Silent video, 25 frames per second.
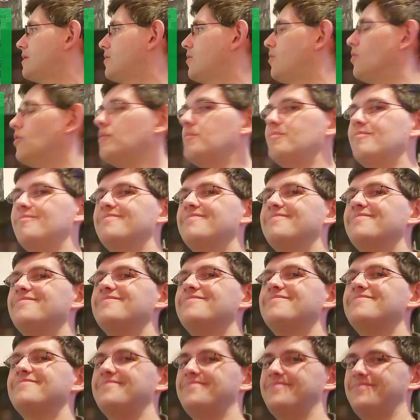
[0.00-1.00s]
Oh,
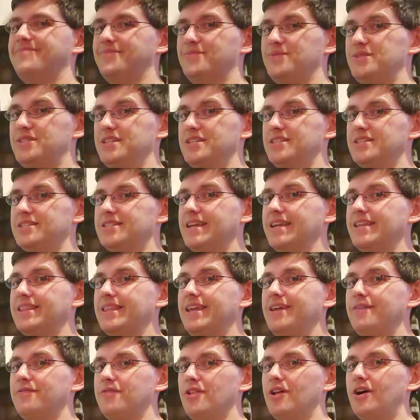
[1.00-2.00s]
didn't take the
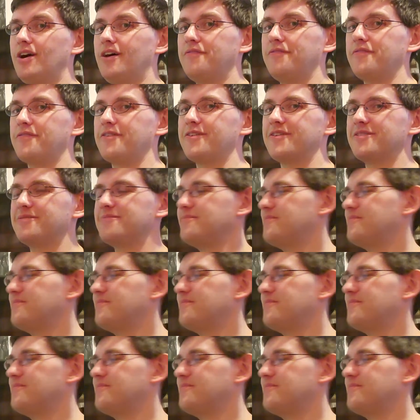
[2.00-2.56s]
evil offer.